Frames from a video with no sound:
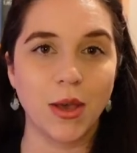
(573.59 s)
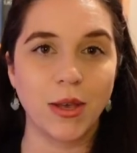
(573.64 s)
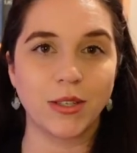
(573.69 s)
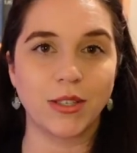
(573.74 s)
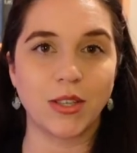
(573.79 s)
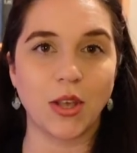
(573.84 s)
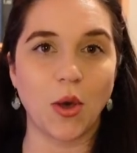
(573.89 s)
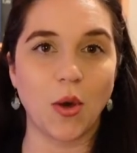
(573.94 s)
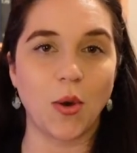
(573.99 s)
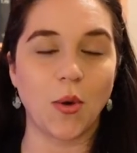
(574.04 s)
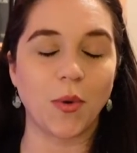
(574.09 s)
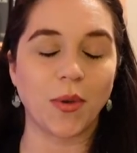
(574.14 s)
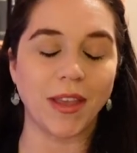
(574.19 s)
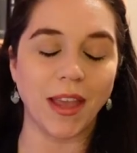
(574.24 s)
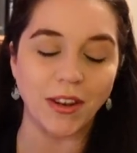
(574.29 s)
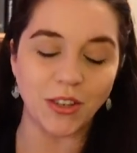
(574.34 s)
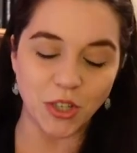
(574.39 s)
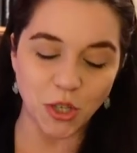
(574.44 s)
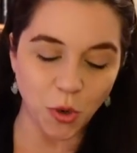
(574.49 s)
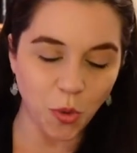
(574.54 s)
So
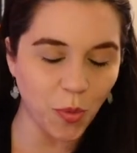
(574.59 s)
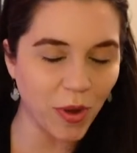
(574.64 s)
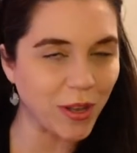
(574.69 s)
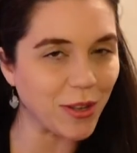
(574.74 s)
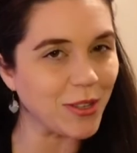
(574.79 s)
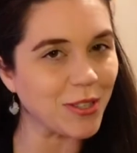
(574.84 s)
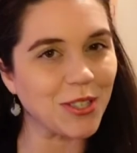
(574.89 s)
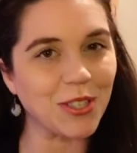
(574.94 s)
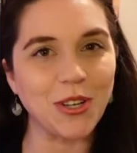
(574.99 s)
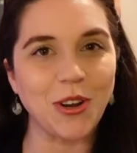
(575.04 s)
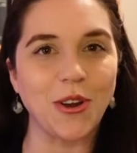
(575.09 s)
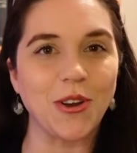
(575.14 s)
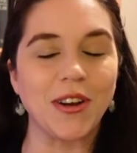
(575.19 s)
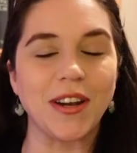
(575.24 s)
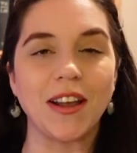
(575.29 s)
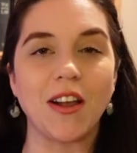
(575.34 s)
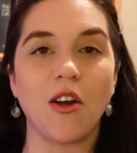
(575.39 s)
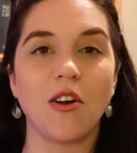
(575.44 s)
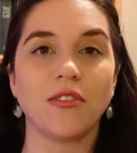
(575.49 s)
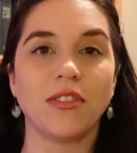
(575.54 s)
get your wheels
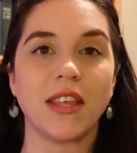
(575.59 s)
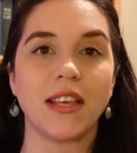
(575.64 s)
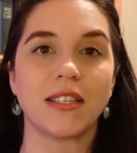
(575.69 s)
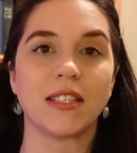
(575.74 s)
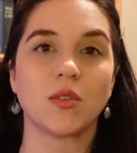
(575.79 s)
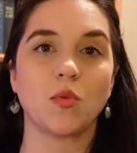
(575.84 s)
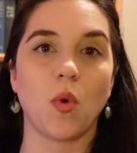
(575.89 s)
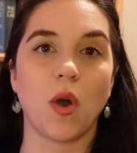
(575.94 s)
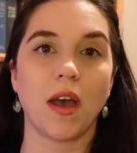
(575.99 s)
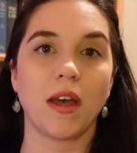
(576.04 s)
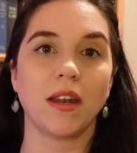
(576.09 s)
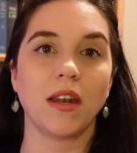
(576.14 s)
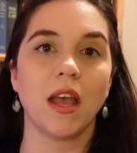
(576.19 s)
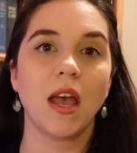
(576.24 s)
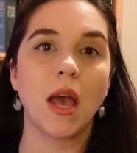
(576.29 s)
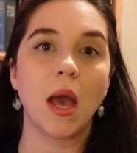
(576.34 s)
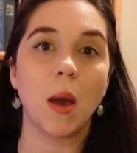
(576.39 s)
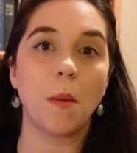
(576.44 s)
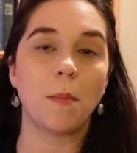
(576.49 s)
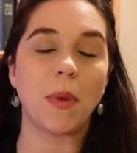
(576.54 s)
turning on this one,
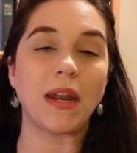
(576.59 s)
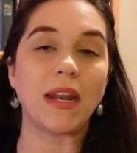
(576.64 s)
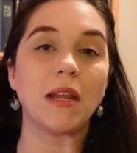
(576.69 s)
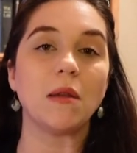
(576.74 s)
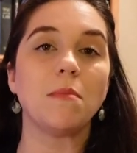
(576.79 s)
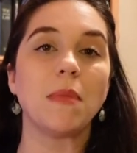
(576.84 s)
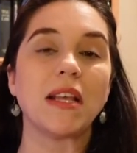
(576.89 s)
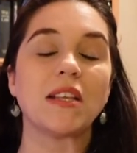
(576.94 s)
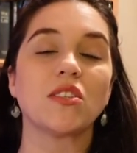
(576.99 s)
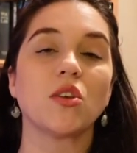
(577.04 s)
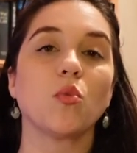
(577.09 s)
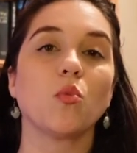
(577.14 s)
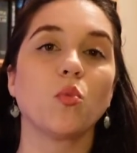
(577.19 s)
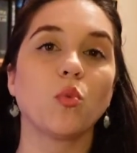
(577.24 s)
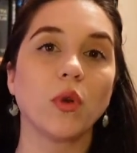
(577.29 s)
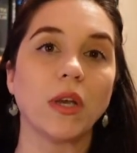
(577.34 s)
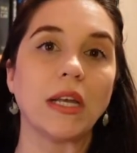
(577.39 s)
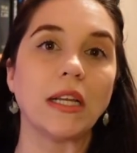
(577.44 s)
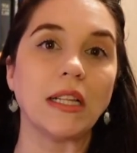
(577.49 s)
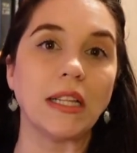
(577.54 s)
but it makes it
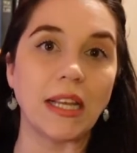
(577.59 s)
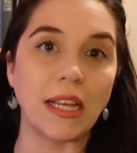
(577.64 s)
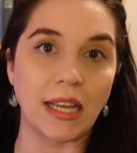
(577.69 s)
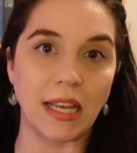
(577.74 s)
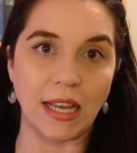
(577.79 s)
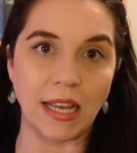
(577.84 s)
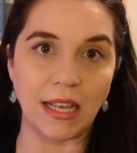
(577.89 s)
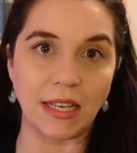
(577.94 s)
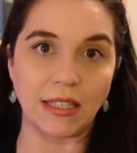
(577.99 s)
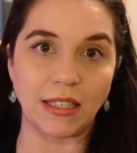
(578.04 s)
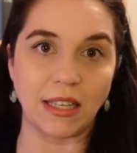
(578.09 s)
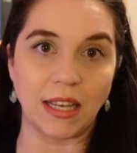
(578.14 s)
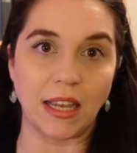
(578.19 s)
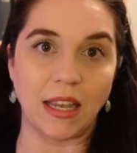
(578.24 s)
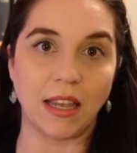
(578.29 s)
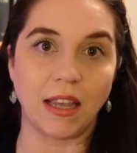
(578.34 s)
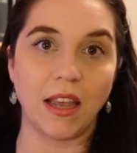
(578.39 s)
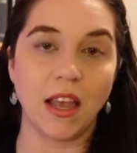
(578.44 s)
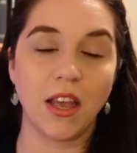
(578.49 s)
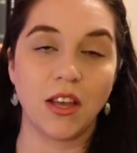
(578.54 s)
really
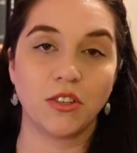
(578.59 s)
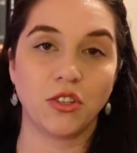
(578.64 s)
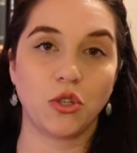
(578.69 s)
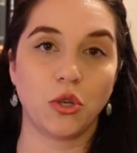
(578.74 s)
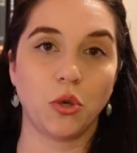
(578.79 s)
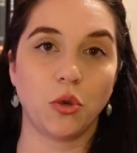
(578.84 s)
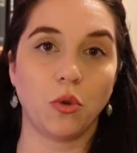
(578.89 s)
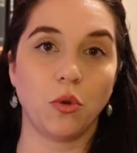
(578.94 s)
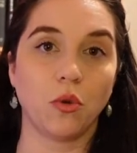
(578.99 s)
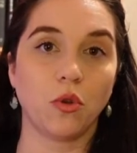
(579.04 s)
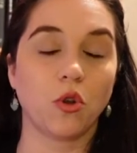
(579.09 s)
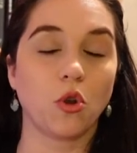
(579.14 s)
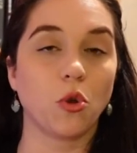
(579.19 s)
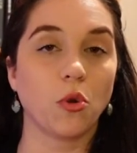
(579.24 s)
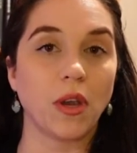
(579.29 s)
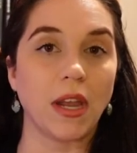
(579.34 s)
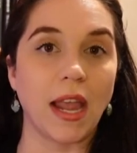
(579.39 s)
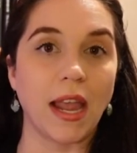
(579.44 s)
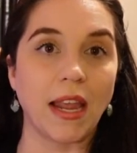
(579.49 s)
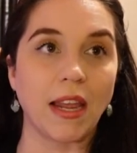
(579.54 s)
easy to
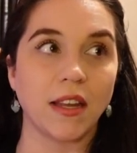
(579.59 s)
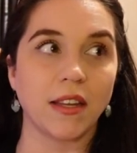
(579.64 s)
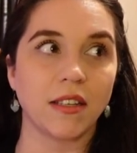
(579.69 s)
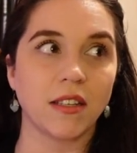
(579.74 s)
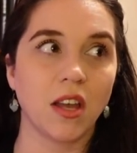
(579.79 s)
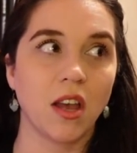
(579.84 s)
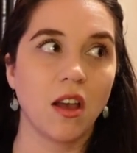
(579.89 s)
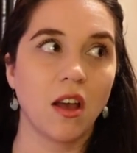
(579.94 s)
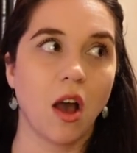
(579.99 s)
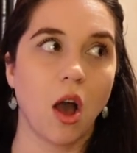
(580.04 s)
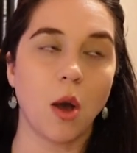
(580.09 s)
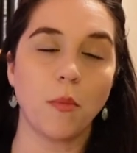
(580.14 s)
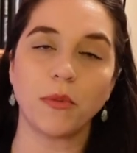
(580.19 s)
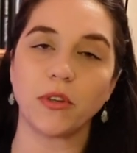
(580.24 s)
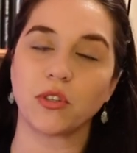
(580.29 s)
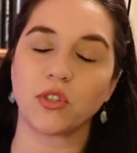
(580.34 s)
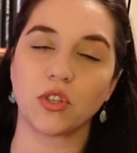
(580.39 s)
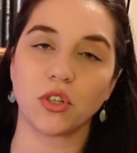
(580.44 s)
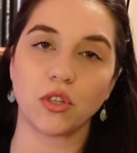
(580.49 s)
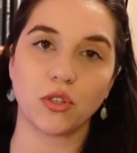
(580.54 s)
create
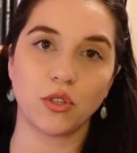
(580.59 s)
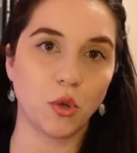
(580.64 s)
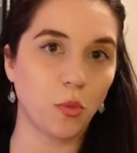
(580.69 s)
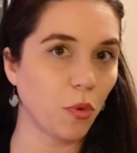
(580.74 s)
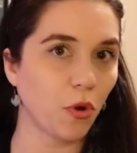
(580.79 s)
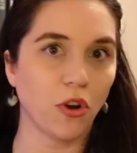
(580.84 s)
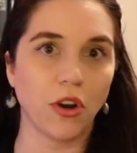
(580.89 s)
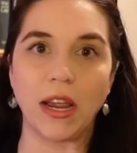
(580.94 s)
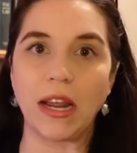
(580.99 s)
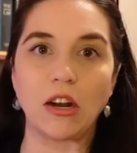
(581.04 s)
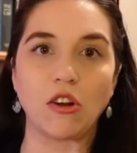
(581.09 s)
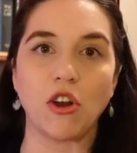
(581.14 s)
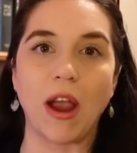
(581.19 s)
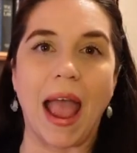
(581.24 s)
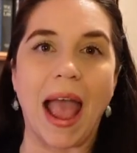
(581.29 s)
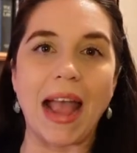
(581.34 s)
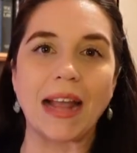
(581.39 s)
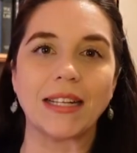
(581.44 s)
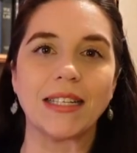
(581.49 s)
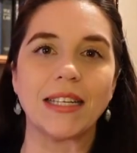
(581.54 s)
almost super
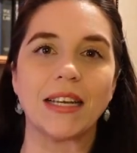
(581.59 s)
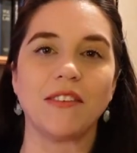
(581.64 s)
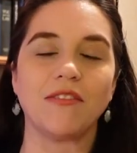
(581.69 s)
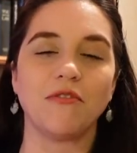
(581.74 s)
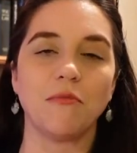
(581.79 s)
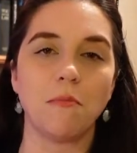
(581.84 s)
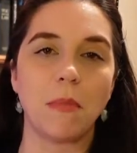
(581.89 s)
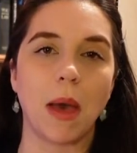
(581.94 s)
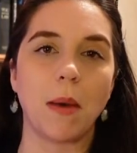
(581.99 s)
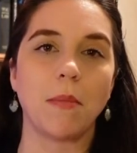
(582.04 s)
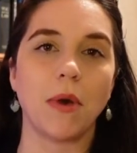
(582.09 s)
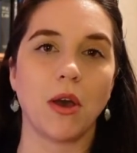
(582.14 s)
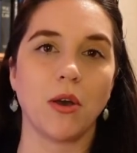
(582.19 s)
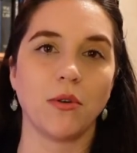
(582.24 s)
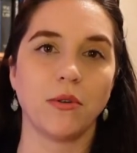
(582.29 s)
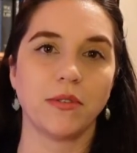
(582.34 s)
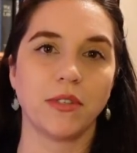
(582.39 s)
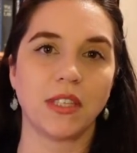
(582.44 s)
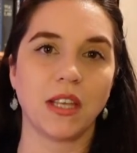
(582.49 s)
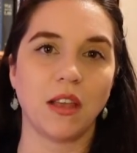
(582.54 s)
interactive
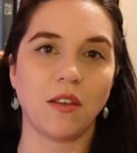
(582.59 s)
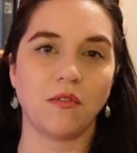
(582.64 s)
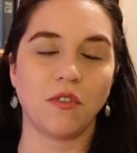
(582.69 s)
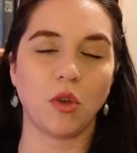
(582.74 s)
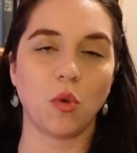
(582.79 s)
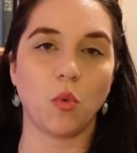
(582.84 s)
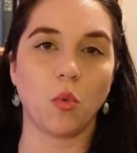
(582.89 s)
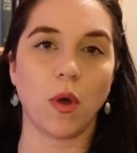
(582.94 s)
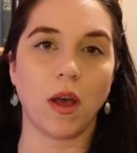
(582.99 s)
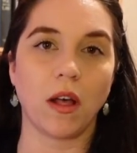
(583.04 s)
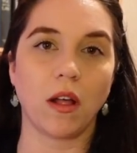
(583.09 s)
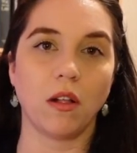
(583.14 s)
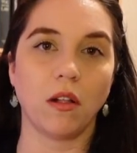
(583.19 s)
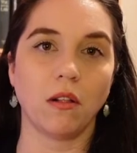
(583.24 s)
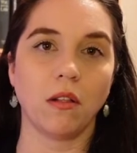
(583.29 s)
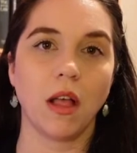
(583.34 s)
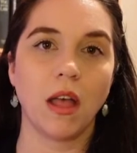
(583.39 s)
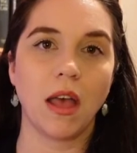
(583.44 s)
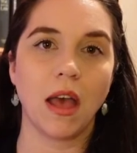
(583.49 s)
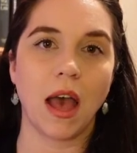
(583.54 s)
memos, if you will,